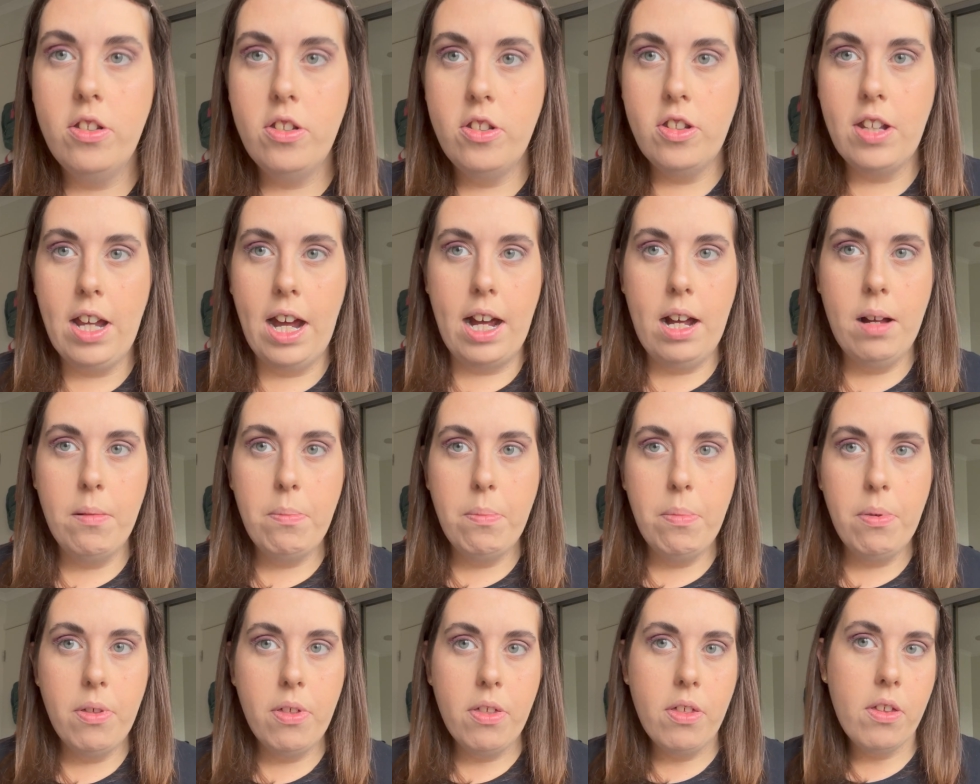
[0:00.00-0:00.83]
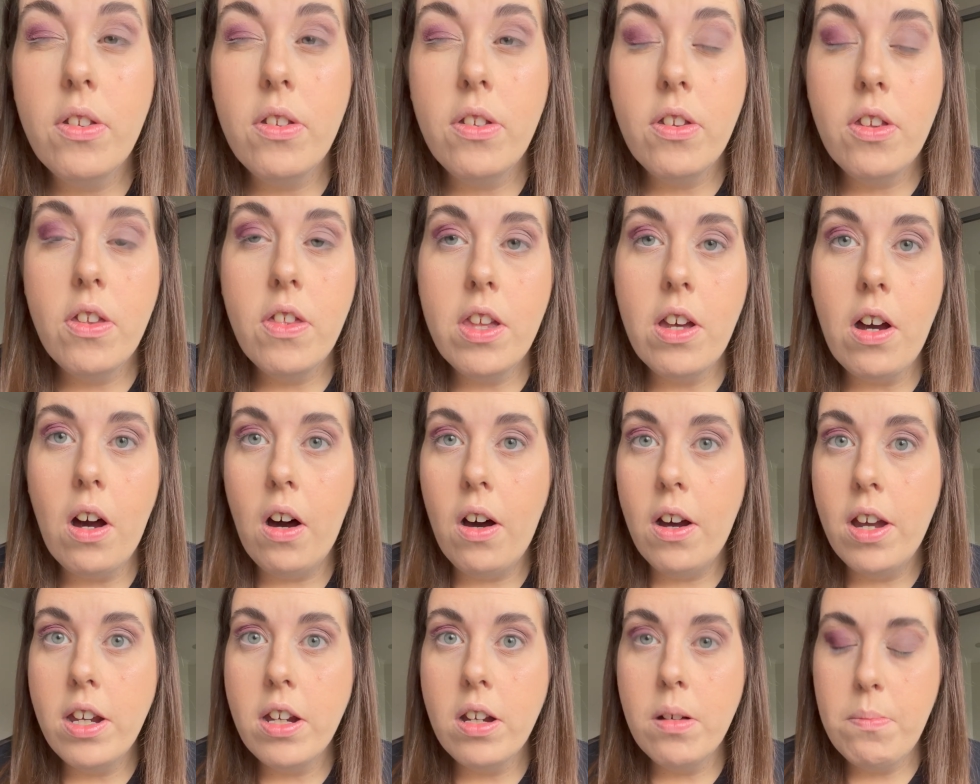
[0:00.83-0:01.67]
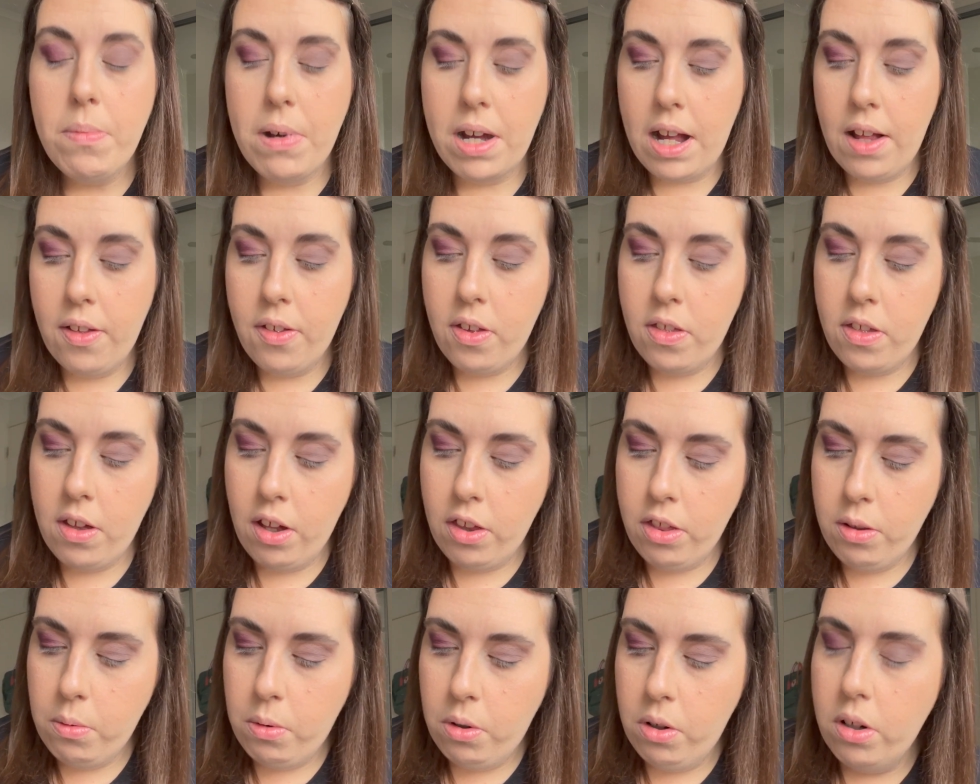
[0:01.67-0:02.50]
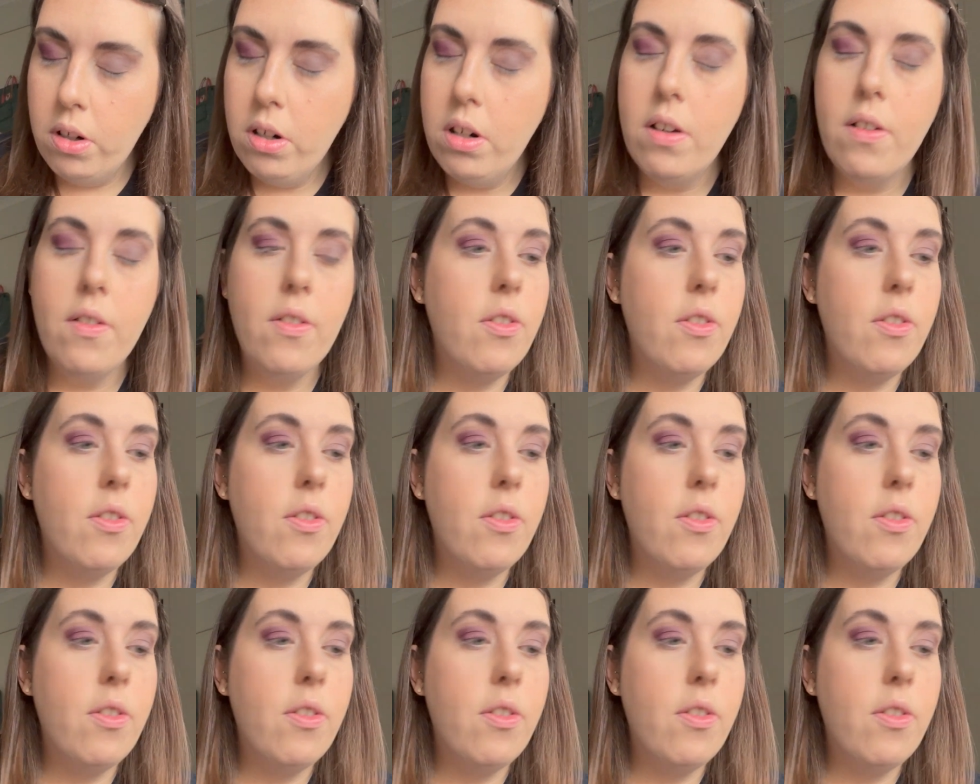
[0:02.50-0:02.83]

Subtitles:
depth to the eye compared to the other one.